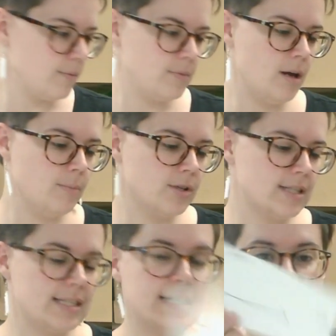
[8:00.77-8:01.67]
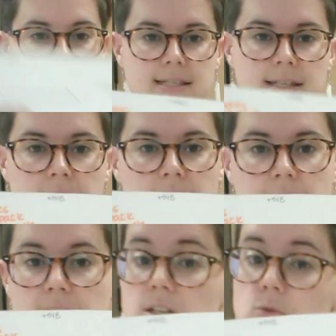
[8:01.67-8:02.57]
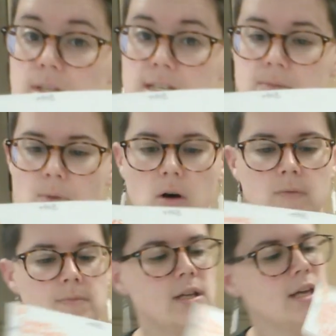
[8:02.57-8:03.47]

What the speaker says: Number 6 is really small.